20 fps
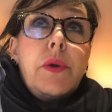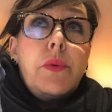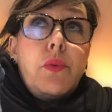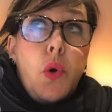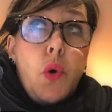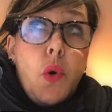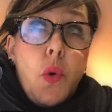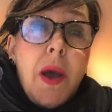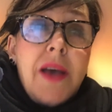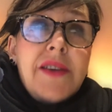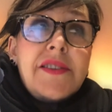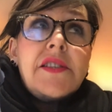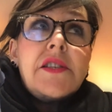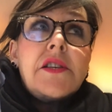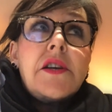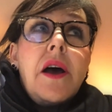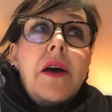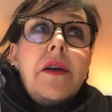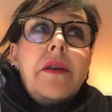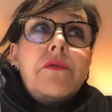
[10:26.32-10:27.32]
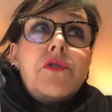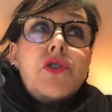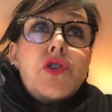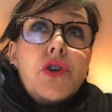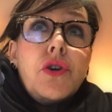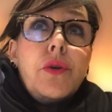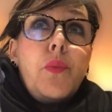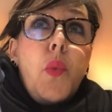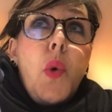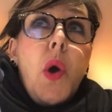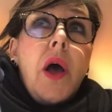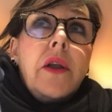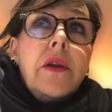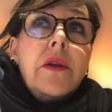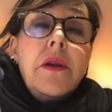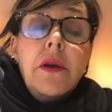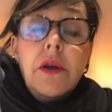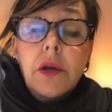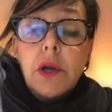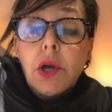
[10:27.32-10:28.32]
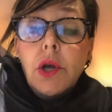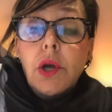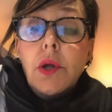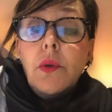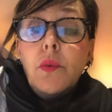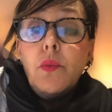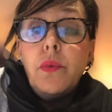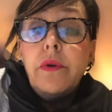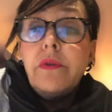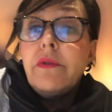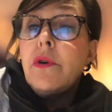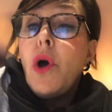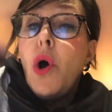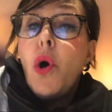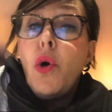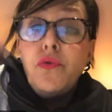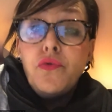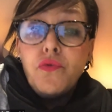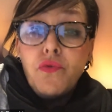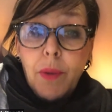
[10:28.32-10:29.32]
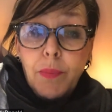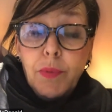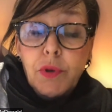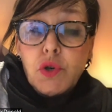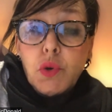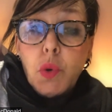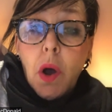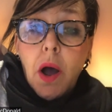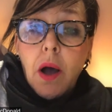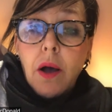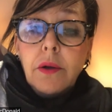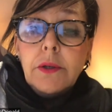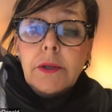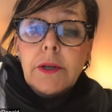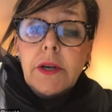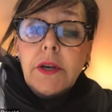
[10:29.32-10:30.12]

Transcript: always start term 1 with golden repertoire.